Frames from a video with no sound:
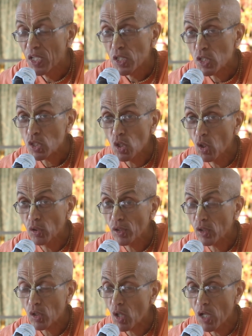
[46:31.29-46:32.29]
So the
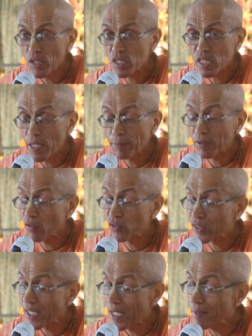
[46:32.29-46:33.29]
concept
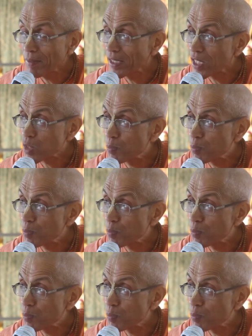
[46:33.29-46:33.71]
of time in the